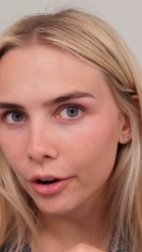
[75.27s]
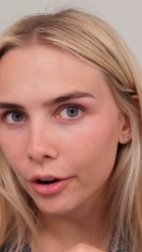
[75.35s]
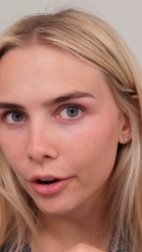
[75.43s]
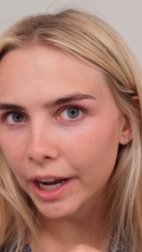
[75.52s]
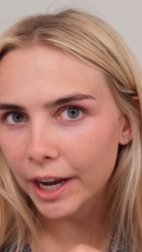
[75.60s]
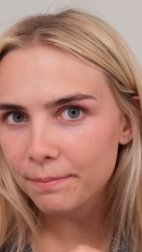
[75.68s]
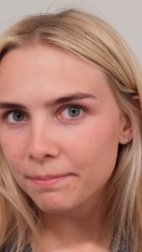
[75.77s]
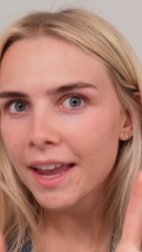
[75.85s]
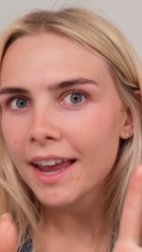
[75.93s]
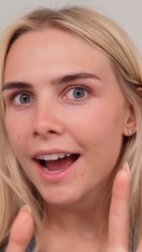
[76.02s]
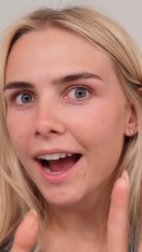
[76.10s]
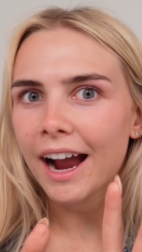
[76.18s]
Okay,
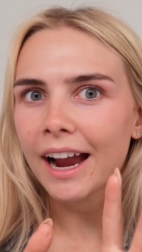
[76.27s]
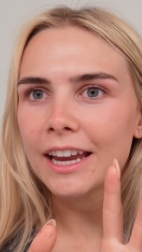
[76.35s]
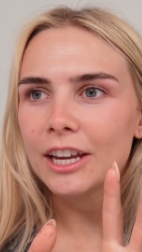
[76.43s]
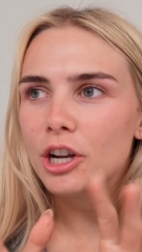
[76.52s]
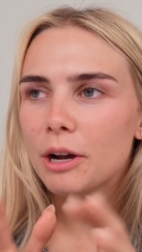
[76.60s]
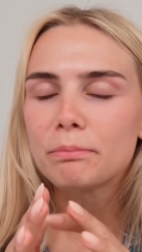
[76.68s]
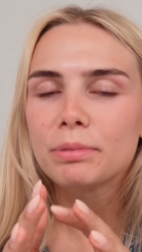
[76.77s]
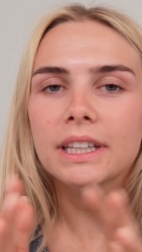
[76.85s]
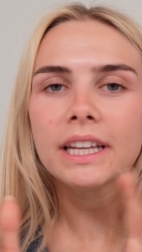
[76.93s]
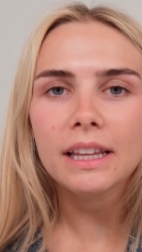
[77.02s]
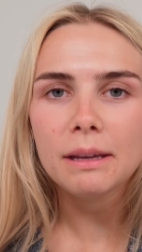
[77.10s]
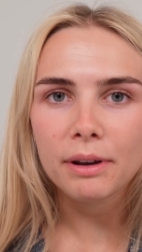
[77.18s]
I
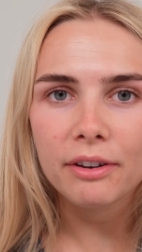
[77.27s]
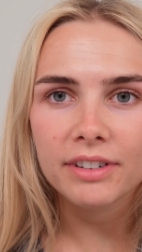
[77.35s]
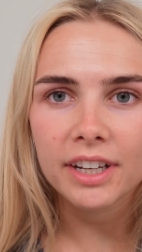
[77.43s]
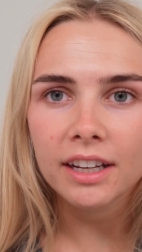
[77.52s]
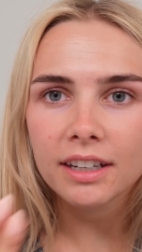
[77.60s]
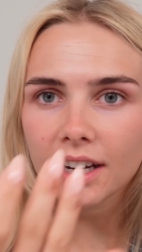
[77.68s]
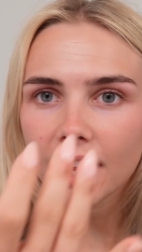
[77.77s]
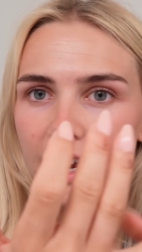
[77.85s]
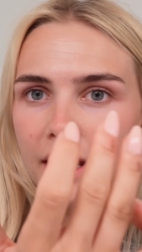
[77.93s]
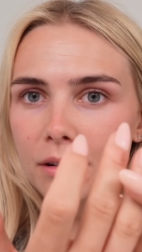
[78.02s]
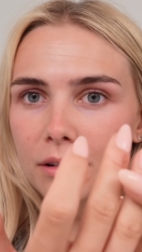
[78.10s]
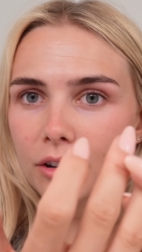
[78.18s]
completely biffed it.
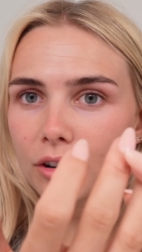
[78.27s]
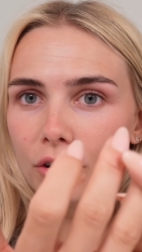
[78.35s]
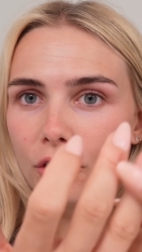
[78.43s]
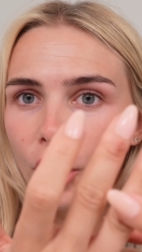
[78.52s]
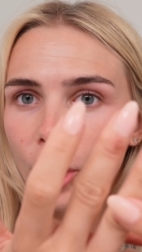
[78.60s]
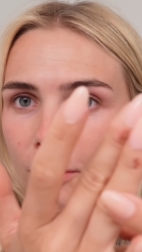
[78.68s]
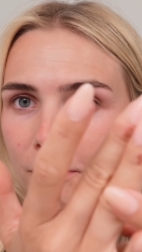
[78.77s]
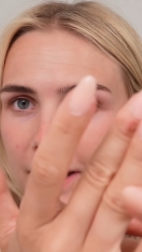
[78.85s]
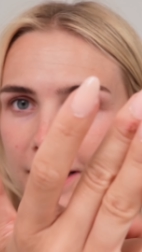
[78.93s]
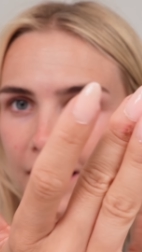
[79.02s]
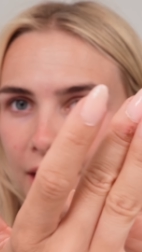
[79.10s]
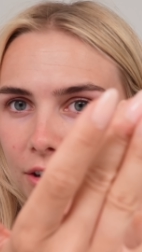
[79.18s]
I hurt my
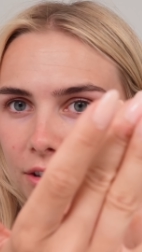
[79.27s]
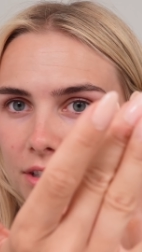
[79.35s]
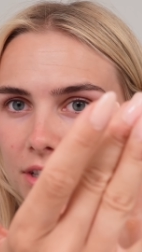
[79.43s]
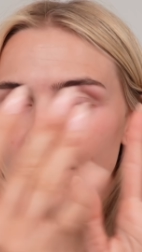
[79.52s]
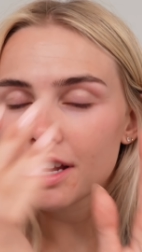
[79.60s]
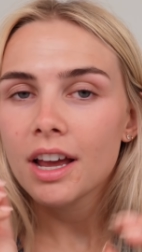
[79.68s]
nails,